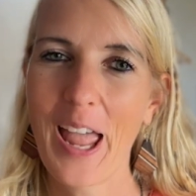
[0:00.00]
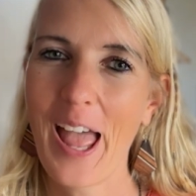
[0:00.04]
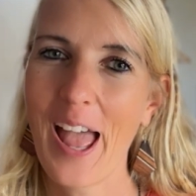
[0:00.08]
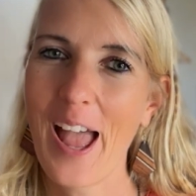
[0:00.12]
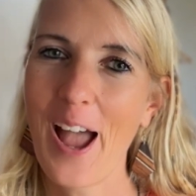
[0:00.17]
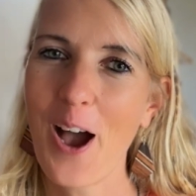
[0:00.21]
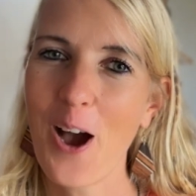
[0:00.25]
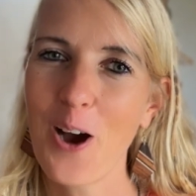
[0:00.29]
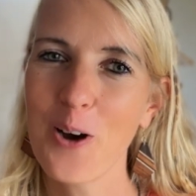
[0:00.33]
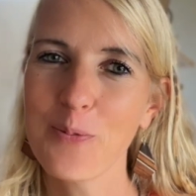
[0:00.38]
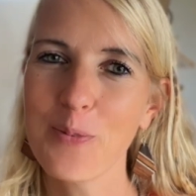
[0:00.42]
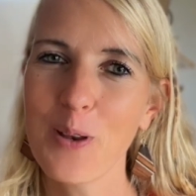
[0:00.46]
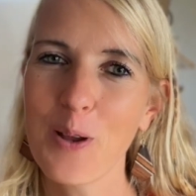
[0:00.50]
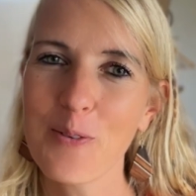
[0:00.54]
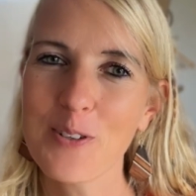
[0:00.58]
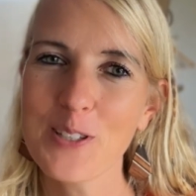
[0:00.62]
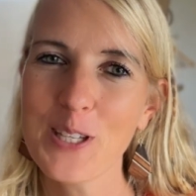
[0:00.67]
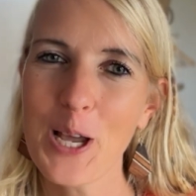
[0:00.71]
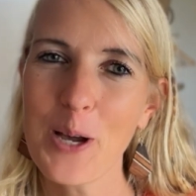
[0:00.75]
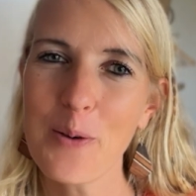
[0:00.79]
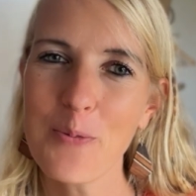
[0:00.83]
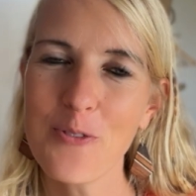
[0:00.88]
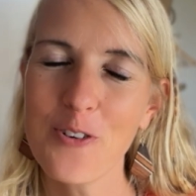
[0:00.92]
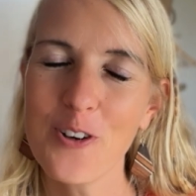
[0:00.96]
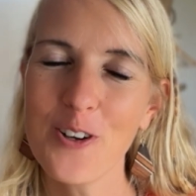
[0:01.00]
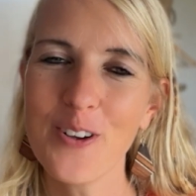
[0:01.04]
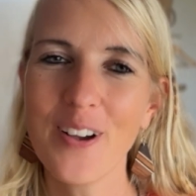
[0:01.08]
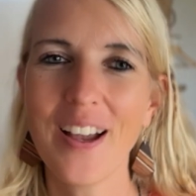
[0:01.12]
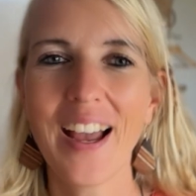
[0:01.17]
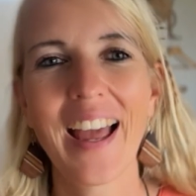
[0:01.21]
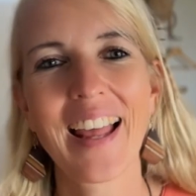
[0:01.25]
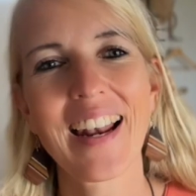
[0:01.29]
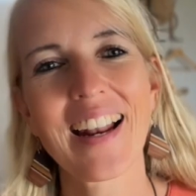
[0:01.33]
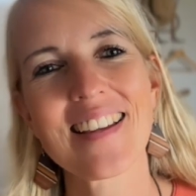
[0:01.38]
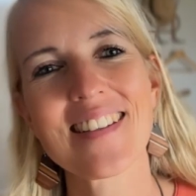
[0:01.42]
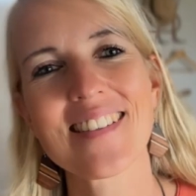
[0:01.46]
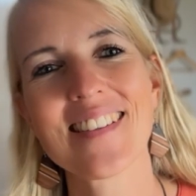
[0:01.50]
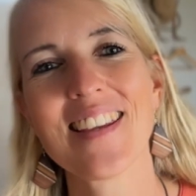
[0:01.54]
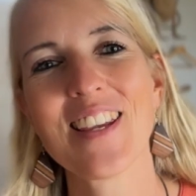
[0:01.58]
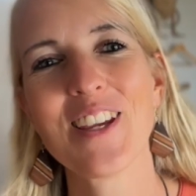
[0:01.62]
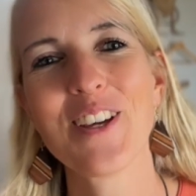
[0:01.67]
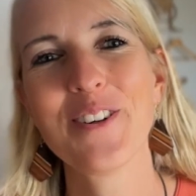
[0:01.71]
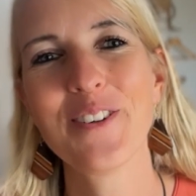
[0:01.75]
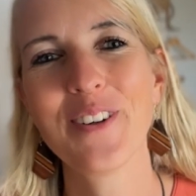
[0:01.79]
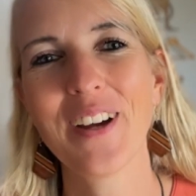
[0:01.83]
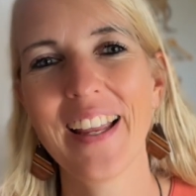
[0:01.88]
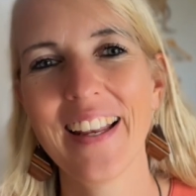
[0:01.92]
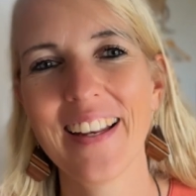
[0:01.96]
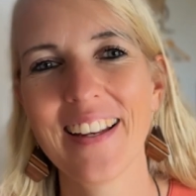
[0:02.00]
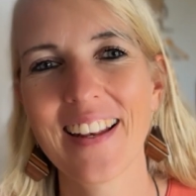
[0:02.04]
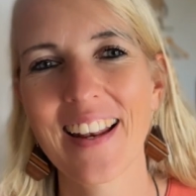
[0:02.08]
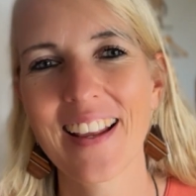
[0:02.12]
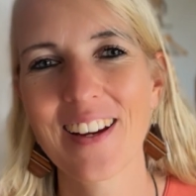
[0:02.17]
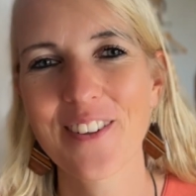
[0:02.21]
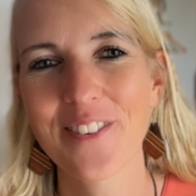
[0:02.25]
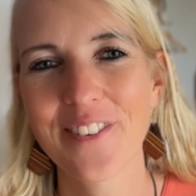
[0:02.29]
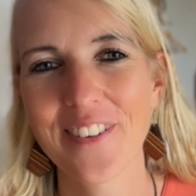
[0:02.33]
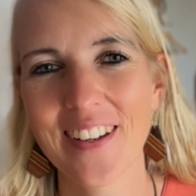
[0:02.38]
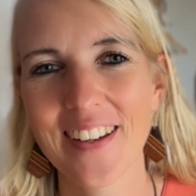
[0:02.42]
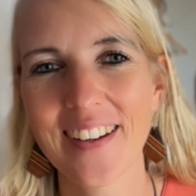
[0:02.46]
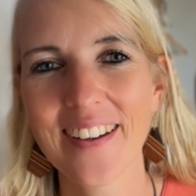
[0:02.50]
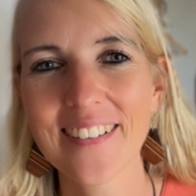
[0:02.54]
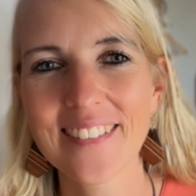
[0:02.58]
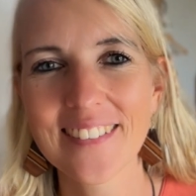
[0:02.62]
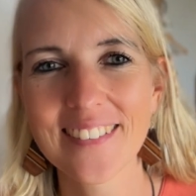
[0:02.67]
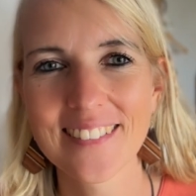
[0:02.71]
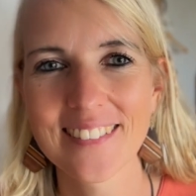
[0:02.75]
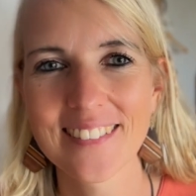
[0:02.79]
hope that was helpful, and I see you in the next video.